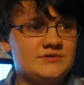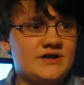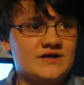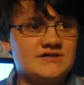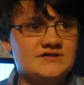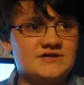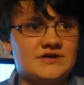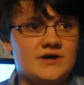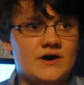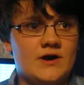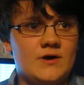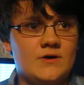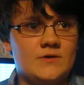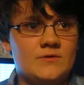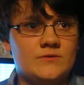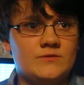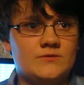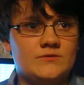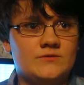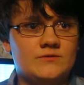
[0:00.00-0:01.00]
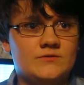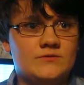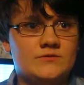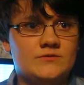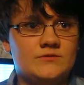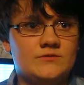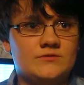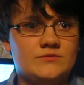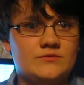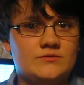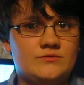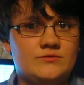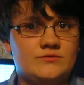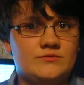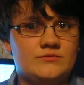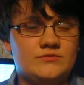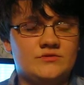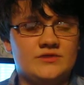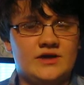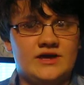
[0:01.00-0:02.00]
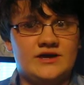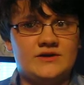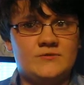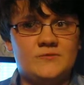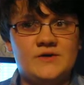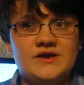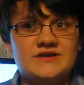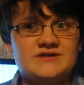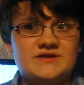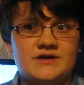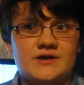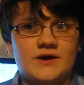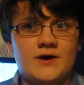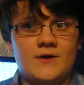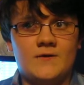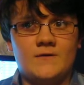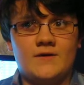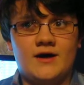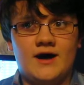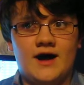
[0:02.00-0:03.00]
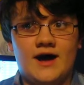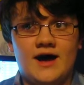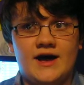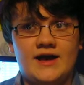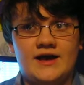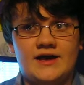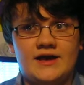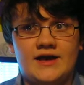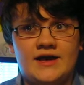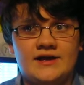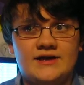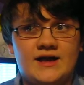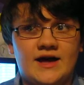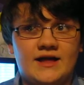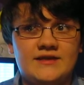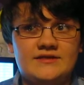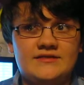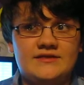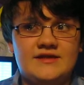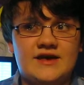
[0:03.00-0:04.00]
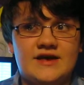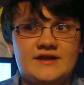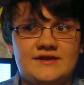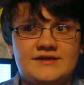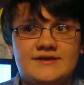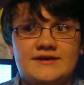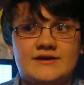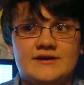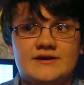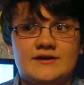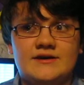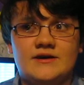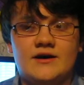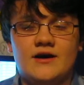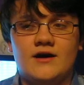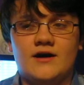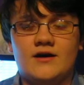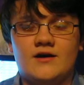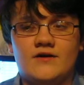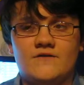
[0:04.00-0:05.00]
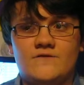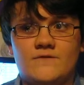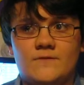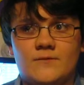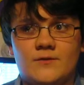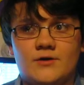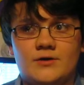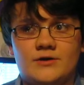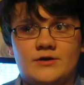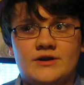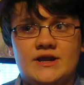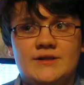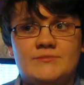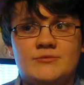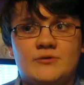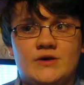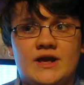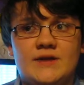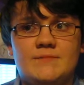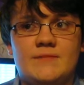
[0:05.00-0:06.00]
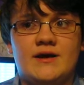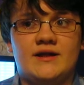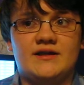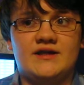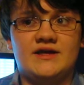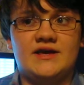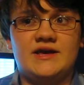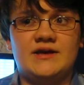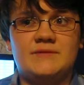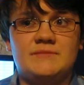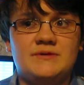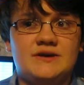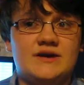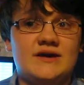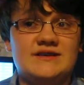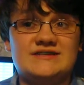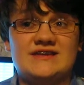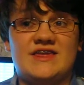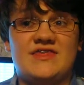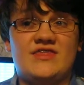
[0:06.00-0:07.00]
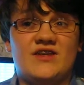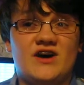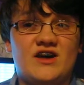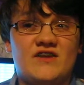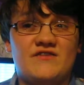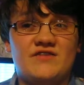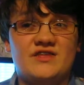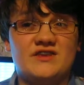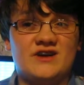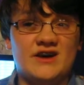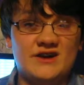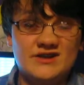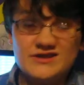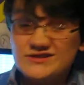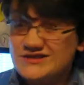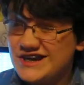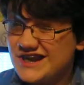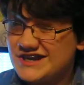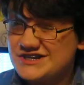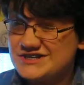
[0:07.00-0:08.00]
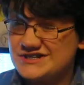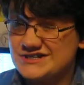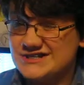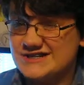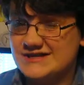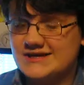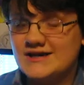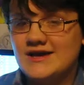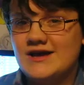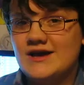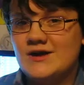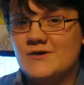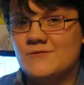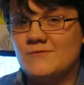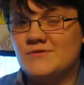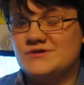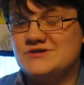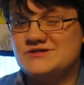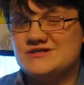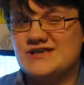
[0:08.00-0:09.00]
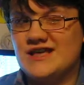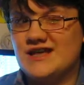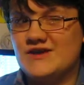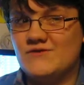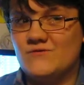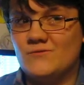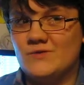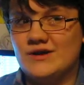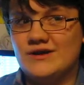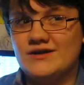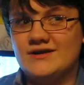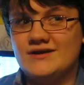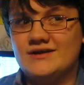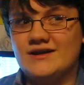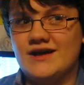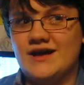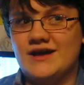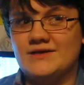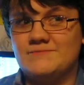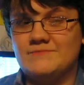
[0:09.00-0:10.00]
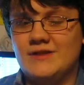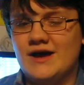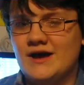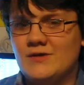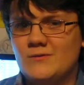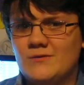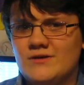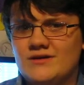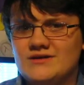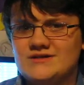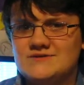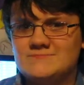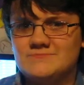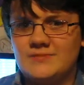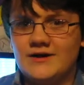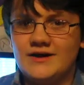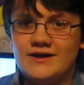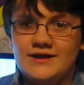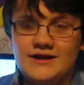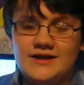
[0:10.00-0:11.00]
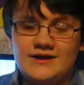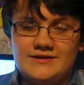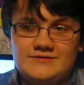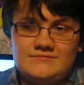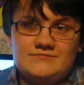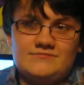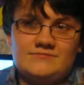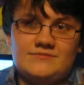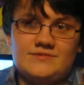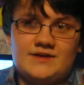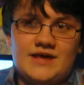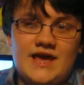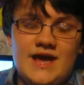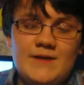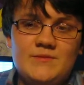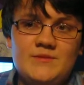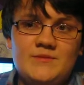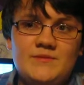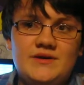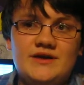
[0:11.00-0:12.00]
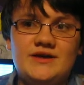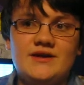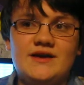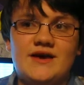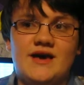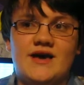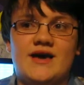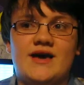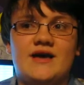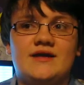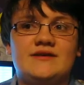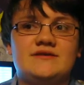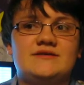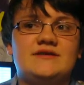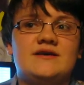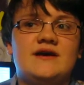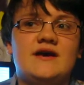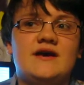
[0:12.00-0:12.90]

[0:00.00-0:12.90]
nights ago, like weeks ago, I had gotten the idea for Grenade Bouquet Ballet because I thought of the title, actually, which is kind of weird and backwards, but it came to me, and